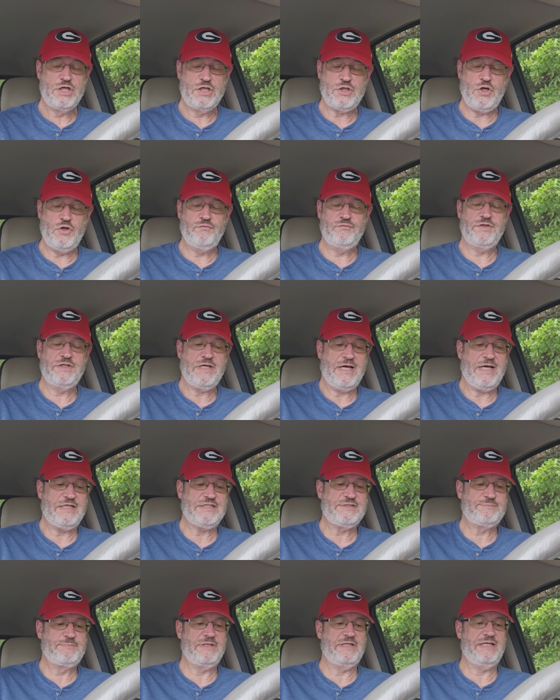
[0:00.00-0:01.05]
COVID
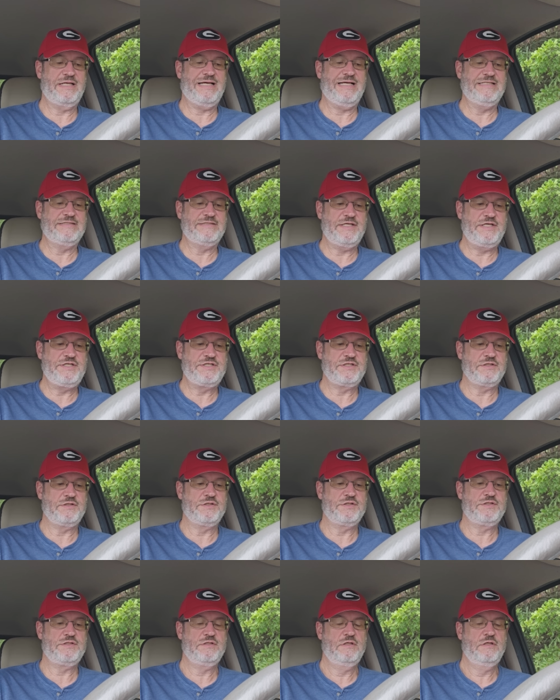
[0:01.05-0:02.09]

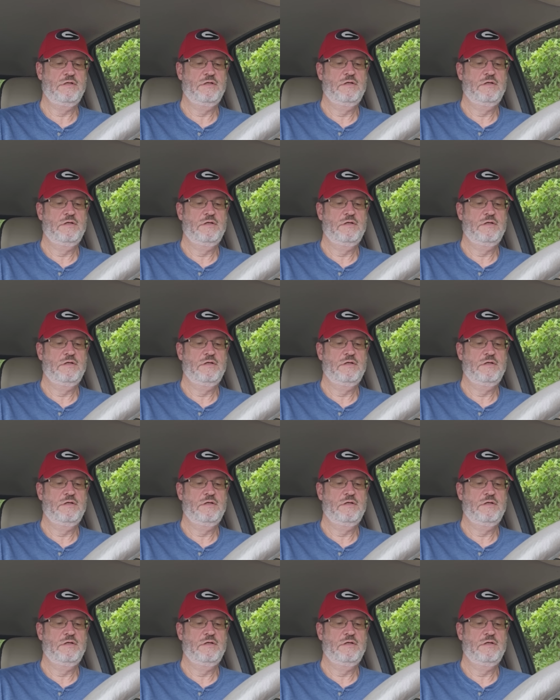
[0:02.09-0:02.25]
hospitalizations.